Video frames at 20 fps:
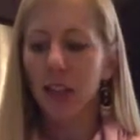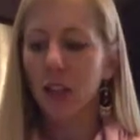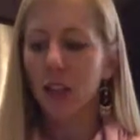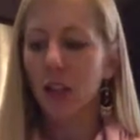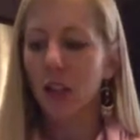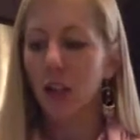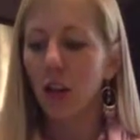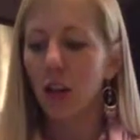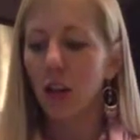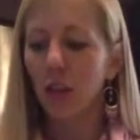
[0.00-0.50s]

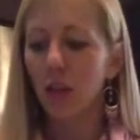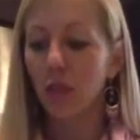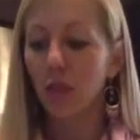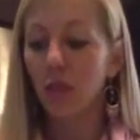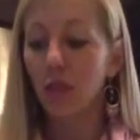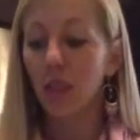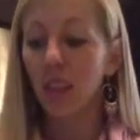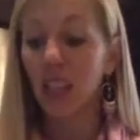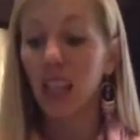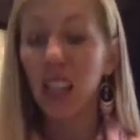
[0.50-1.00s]

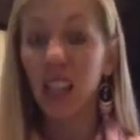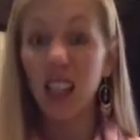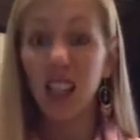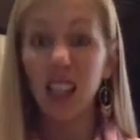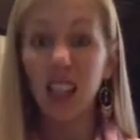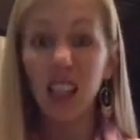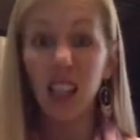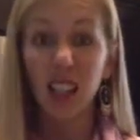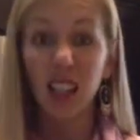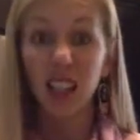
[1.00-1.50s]
So,
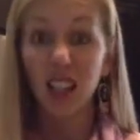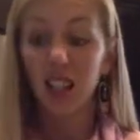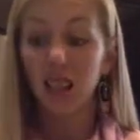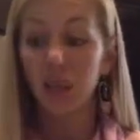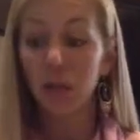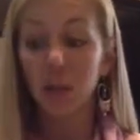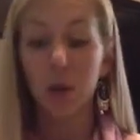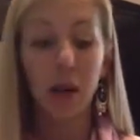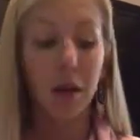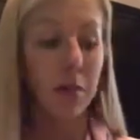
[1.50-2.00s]
easiest,
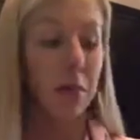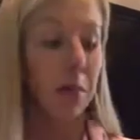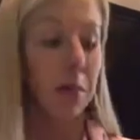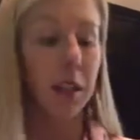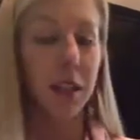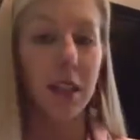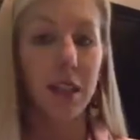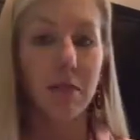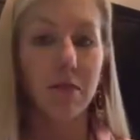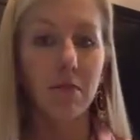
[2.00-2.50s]

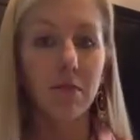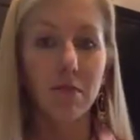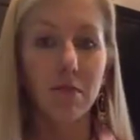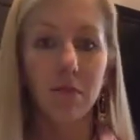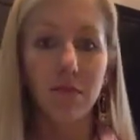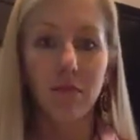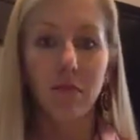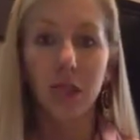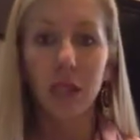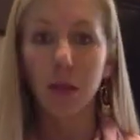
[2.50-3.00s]
probably
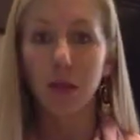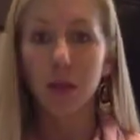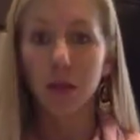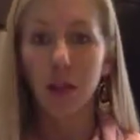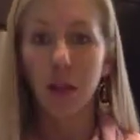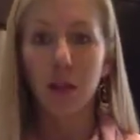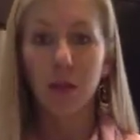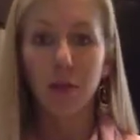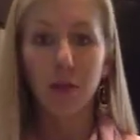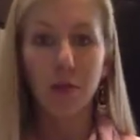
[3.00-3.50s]
some
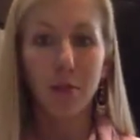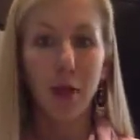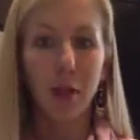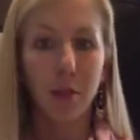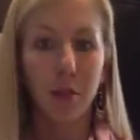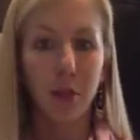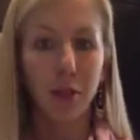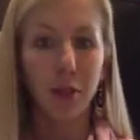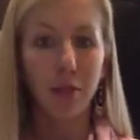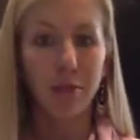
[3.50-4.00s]
salt and
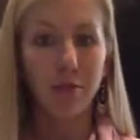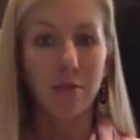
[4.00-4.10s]
pepper.